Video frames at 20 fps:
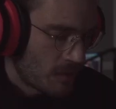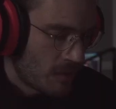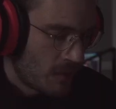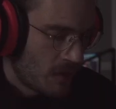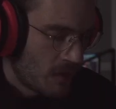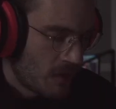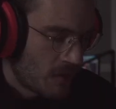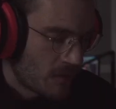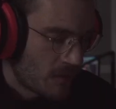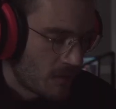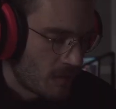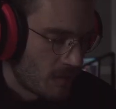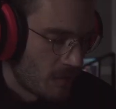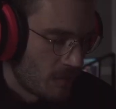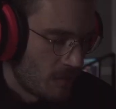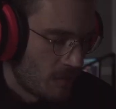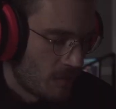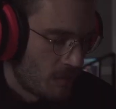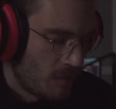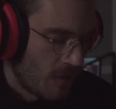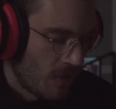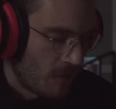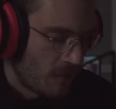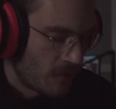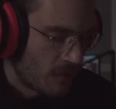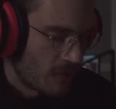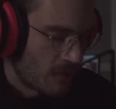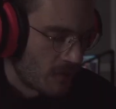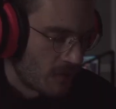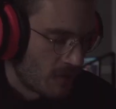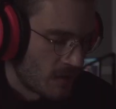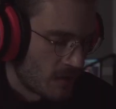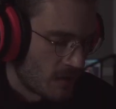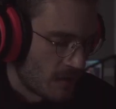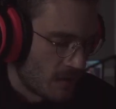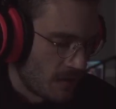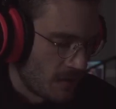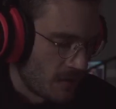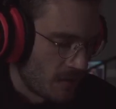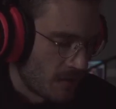her aloft, buffeted
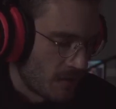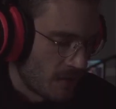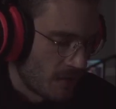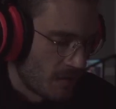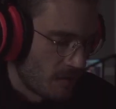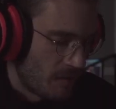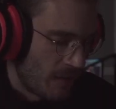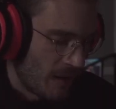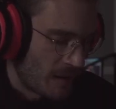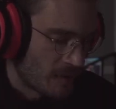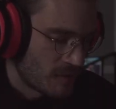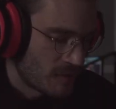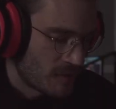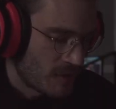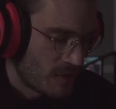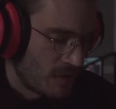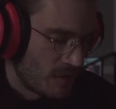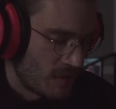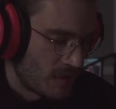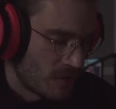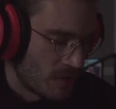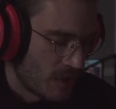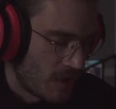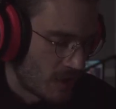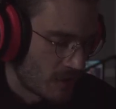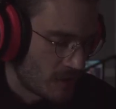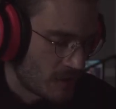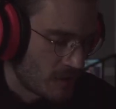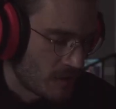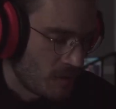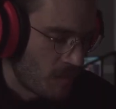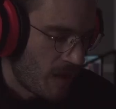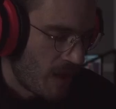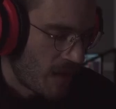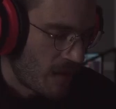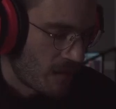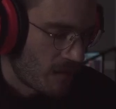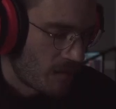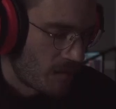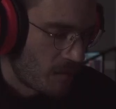her, bounced her, tossed her
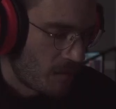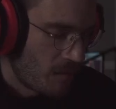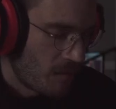back and